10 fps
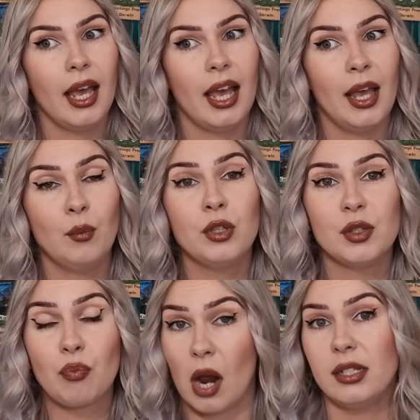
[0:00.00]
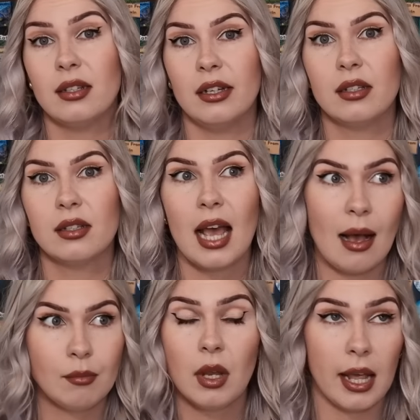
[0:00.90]
It was priceless,
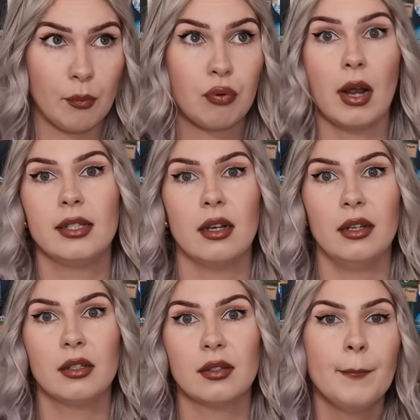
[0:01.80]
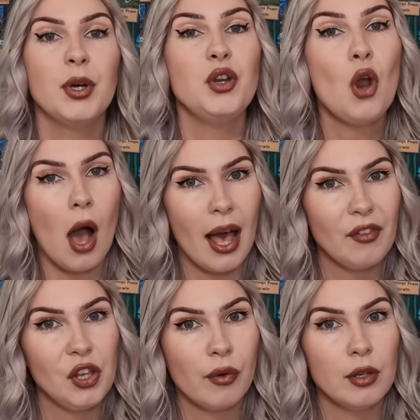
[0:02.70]
like priceless. But not
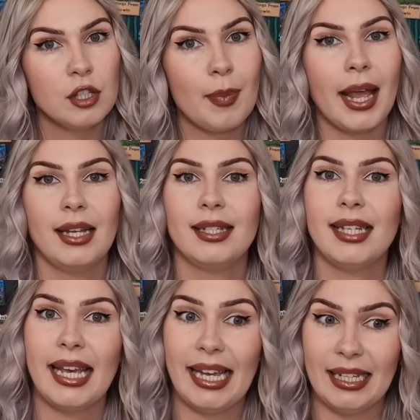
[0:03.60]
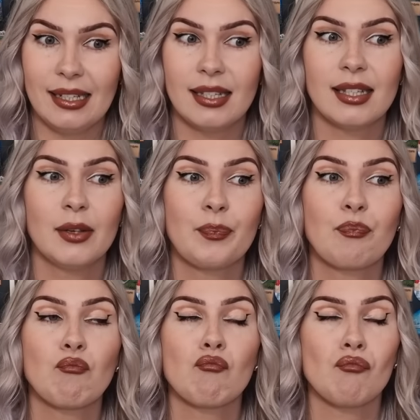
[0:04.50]
having your own space is
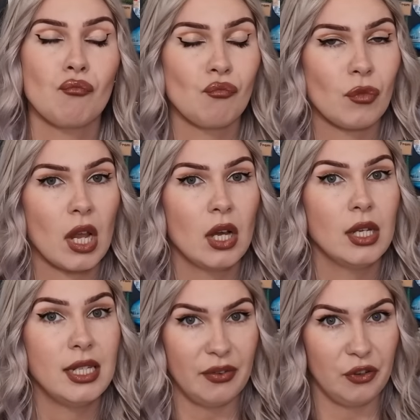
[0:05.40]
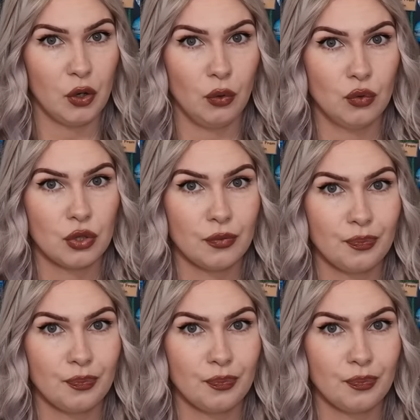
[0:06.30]
difficult.